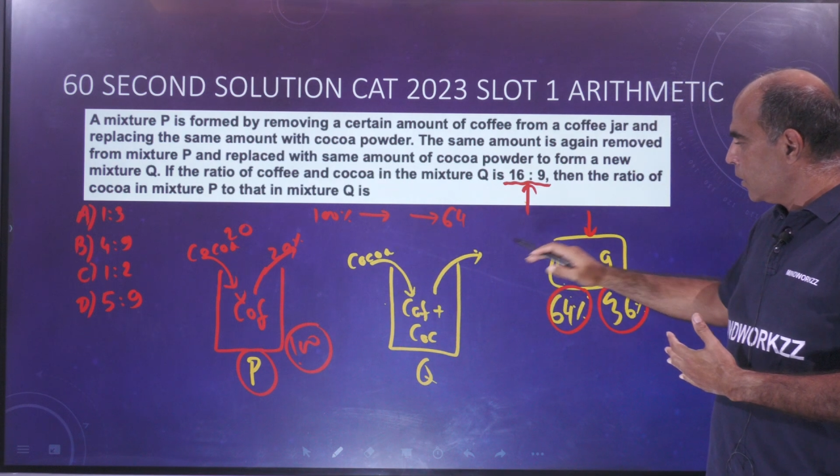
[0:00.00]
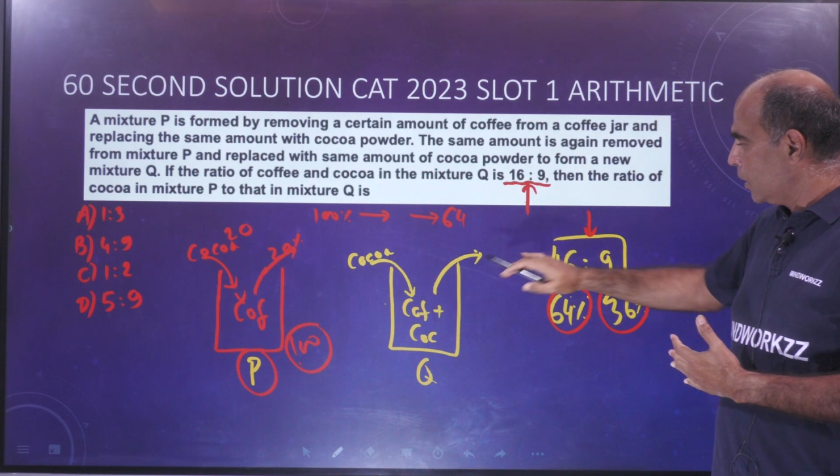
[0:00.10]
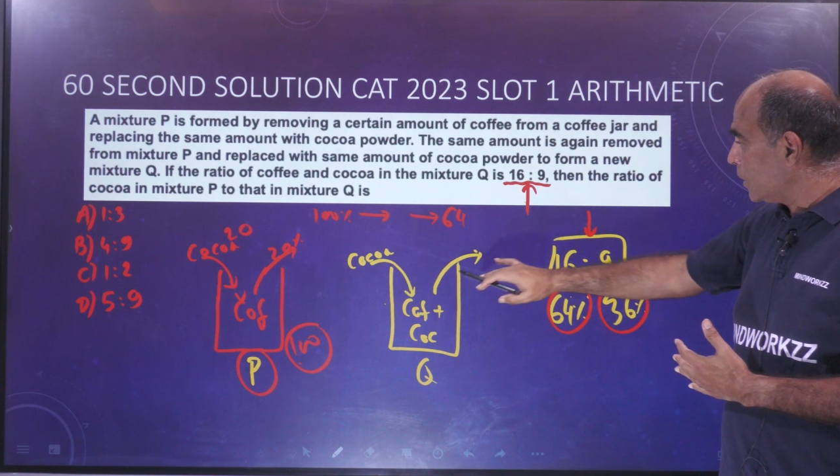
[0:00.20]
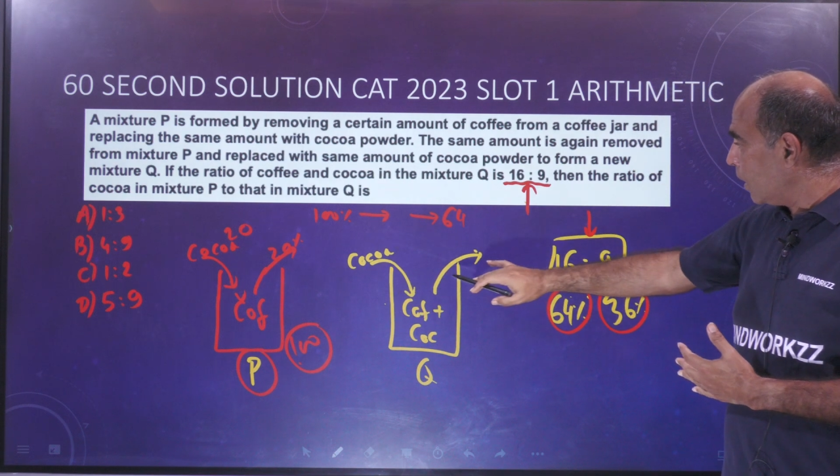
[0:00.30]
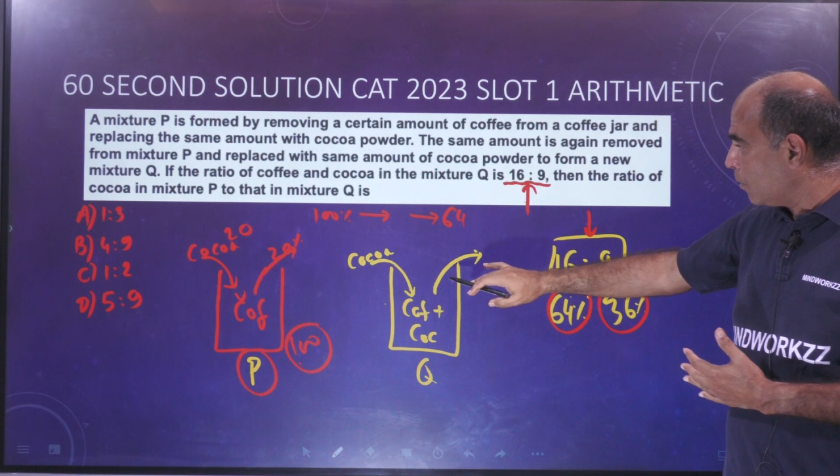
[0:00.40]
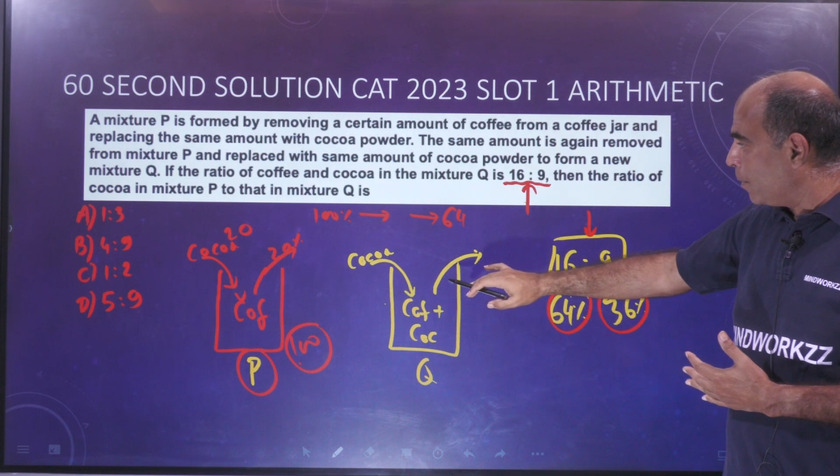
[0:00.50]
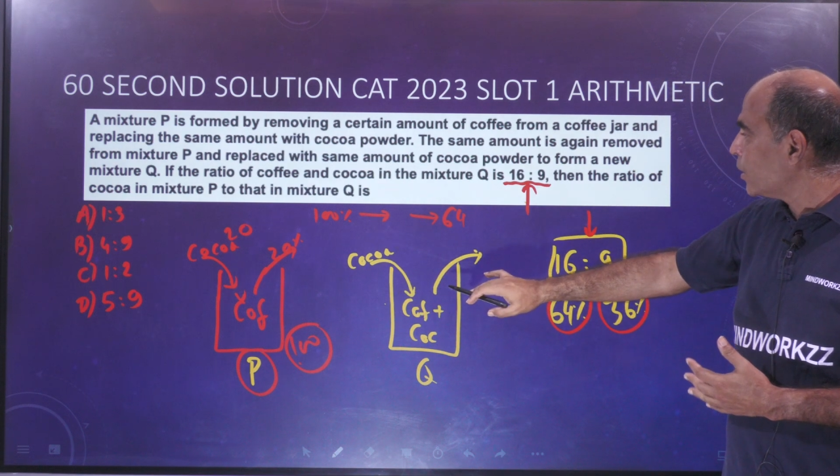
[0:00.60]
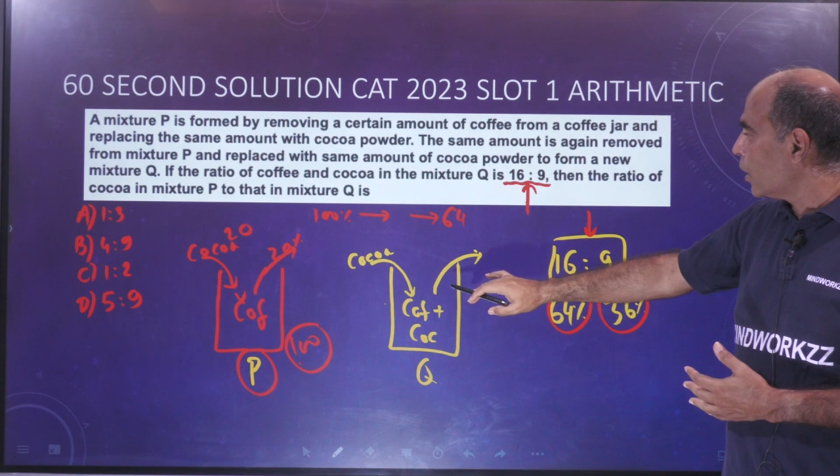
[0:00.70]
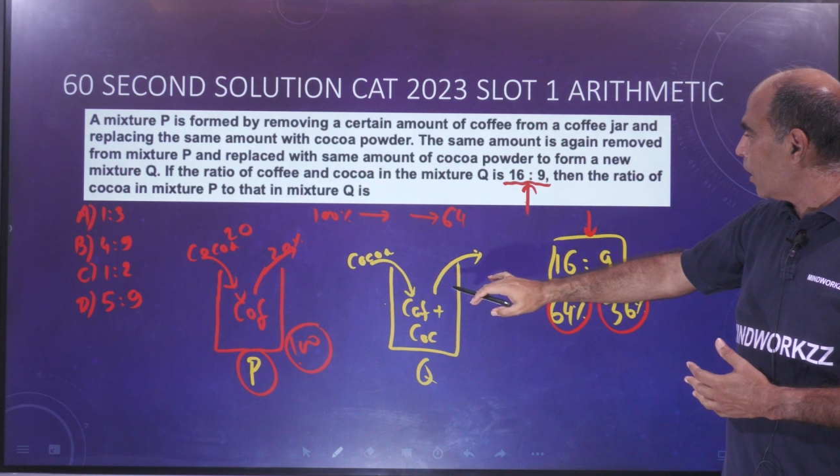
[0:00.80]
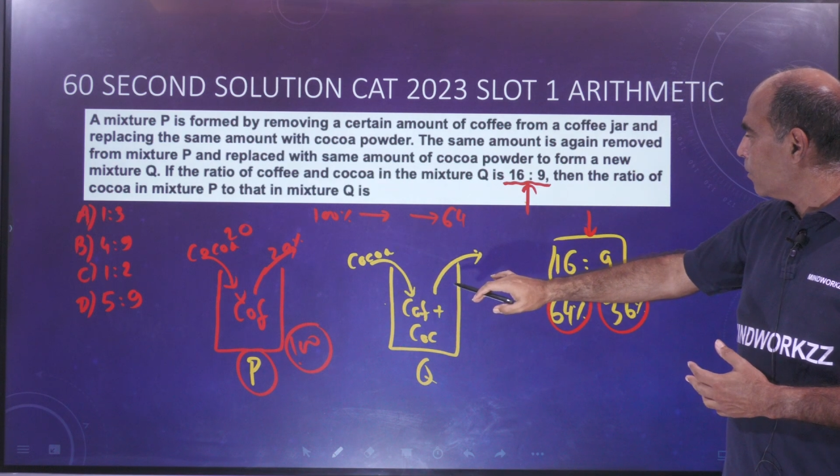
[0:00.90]
This time the
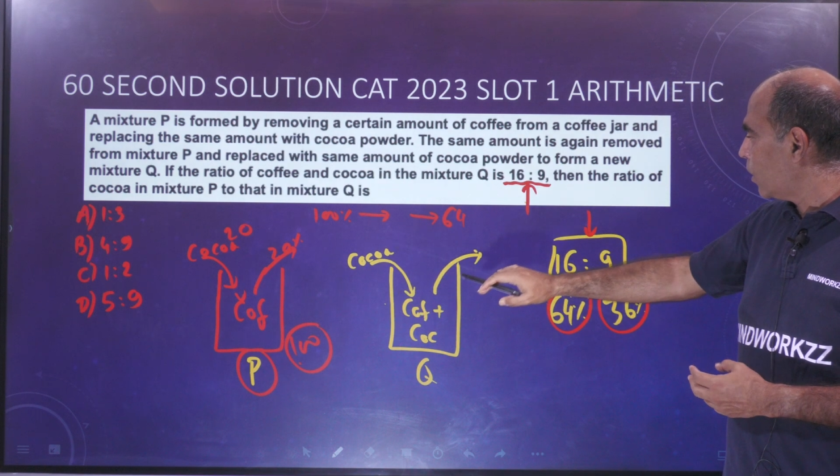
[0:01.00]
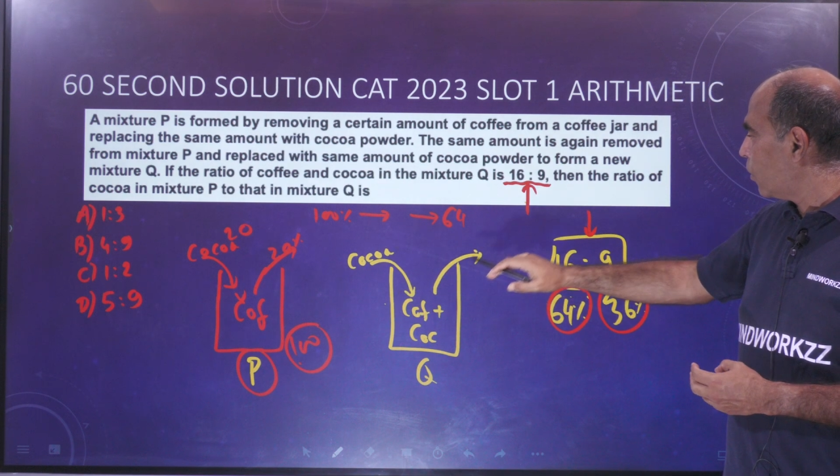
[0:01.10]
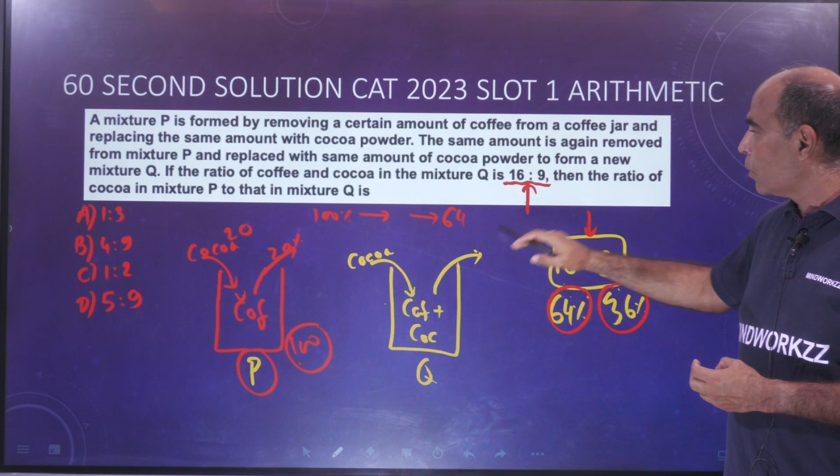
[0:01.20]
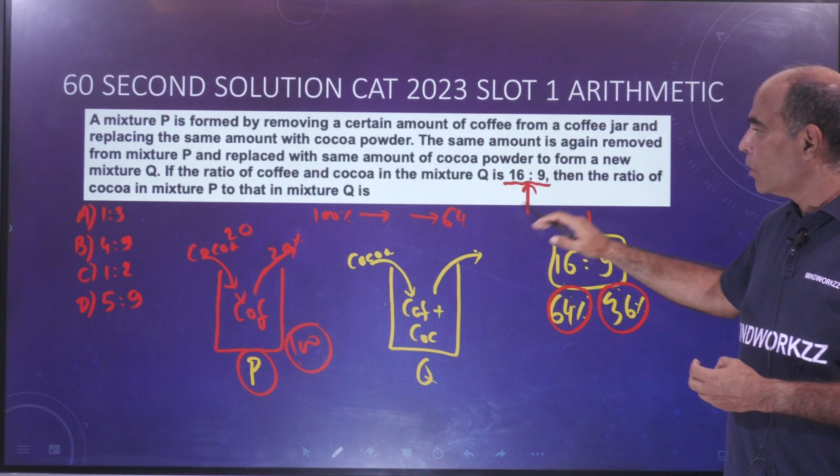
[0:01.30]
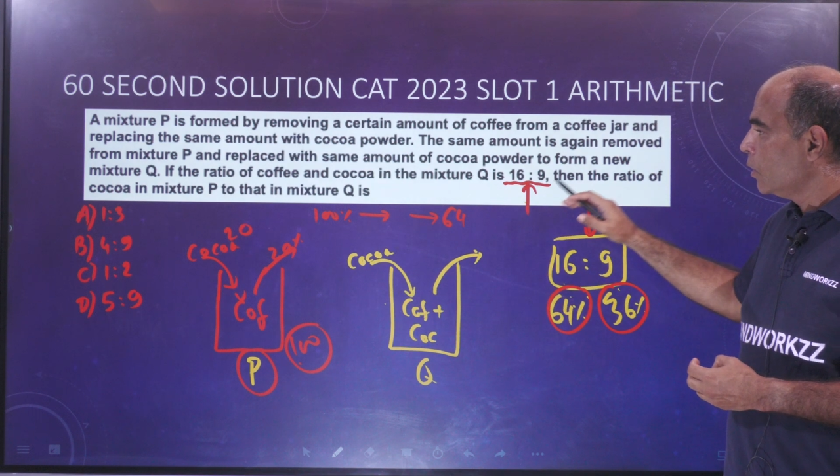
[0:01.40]
mixture comes out.